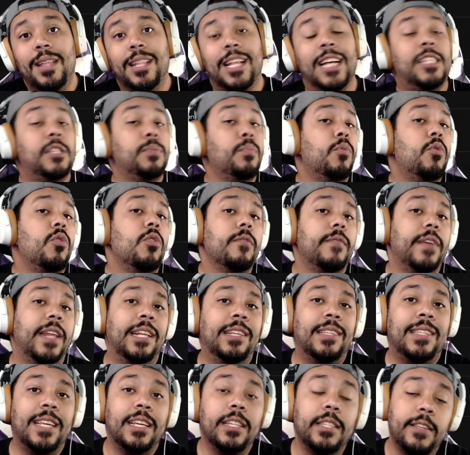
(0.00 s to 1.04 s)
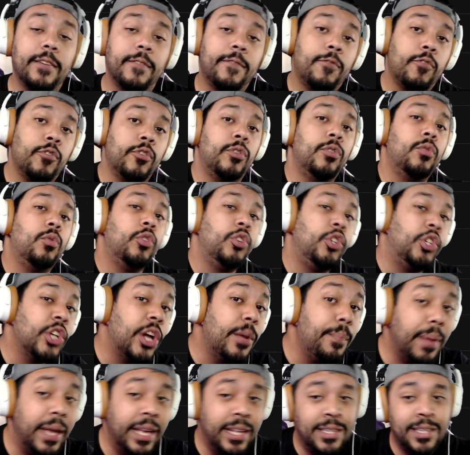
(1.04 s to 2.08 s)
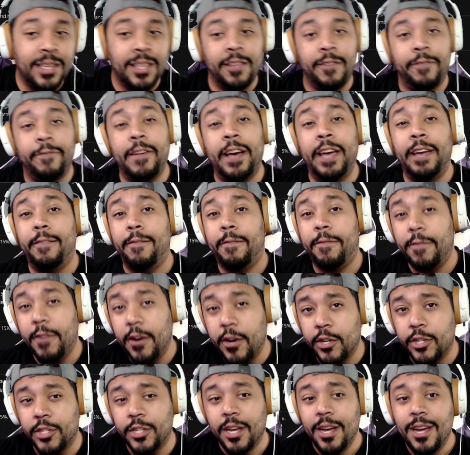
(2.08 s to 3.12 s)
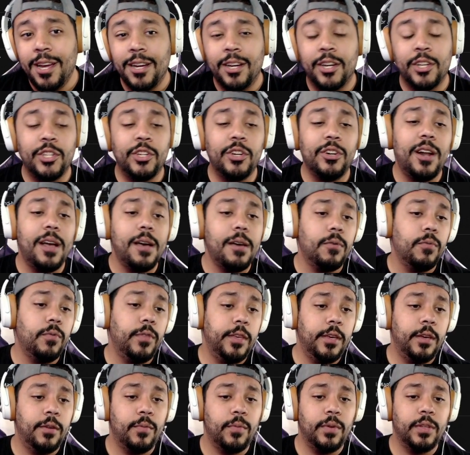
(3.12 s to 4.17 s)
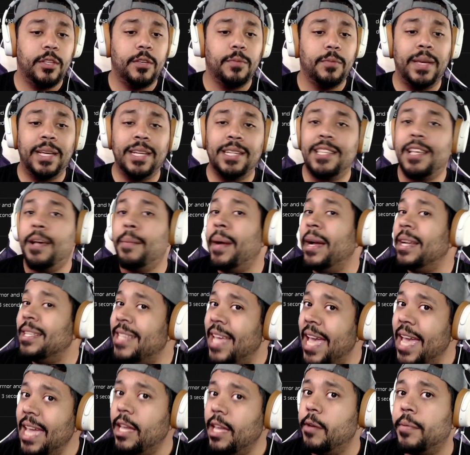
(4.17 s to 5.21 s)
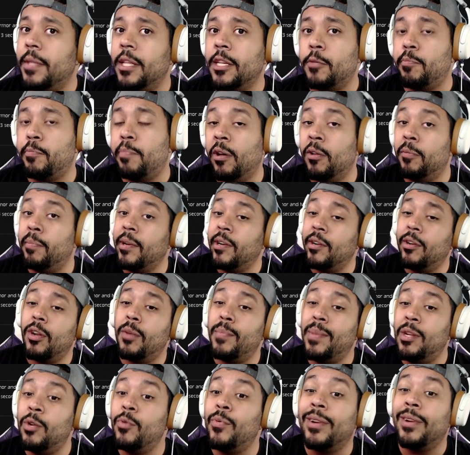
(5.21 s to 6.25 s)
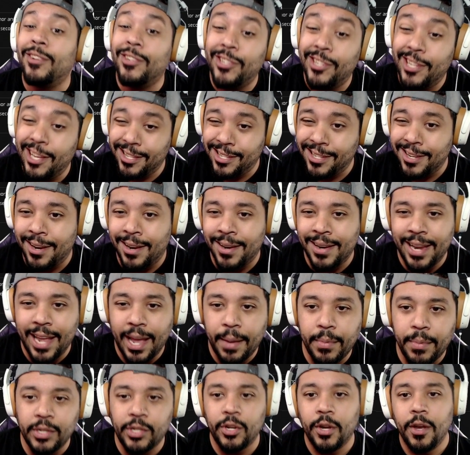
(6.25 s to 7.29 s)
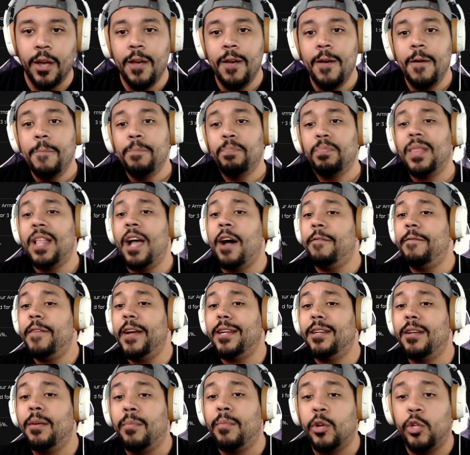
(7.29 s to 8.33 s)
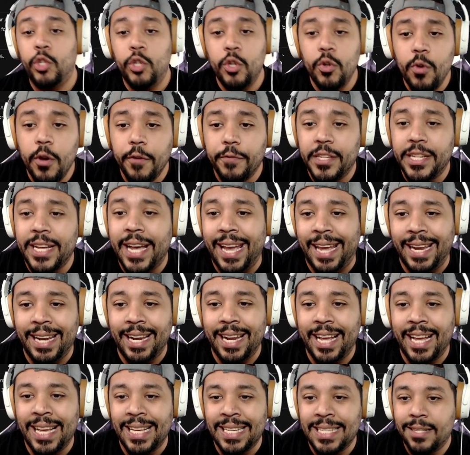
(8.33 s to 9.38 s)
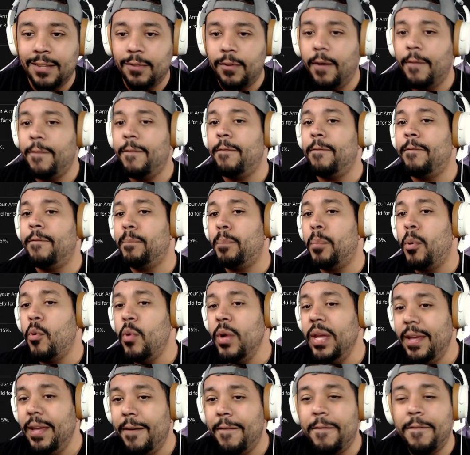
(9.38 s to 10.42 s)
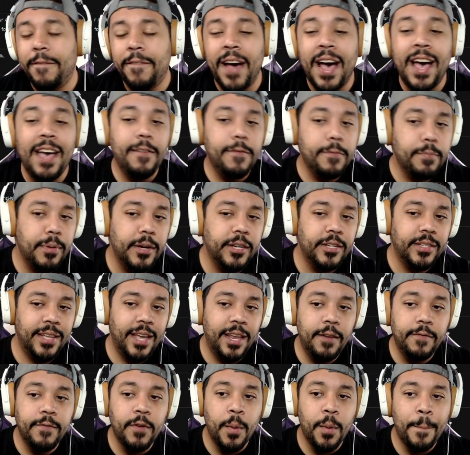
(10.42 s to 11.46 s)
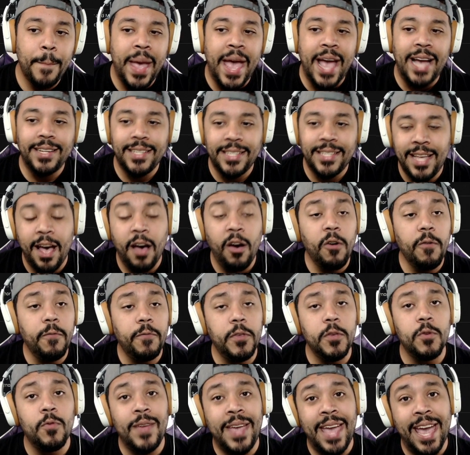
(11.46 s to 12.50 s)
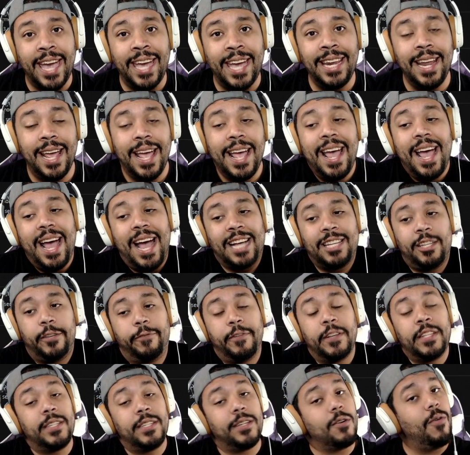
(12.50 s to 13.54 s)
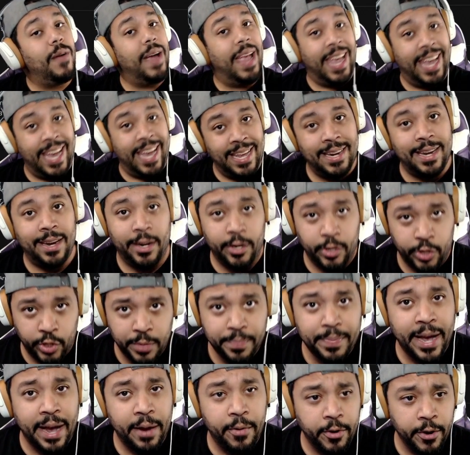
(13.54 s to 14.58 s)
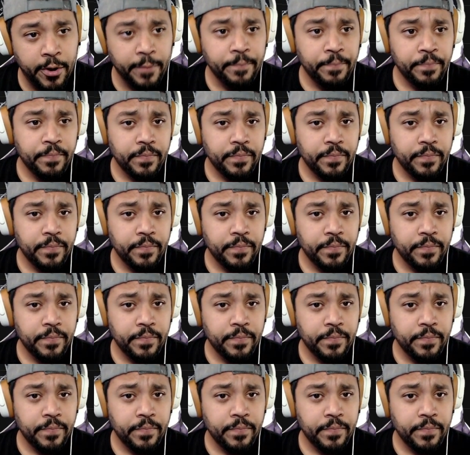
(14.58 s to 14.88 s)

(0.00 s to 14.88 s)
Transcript: that's more of an incentive for you to jump into the fight first, because you're not only going to be semi-tanky with this build, but you're going to be doing a shit ton of damage. Now, effect number 2 of Titan is 0.5% of your max health you gain as physical and energy power.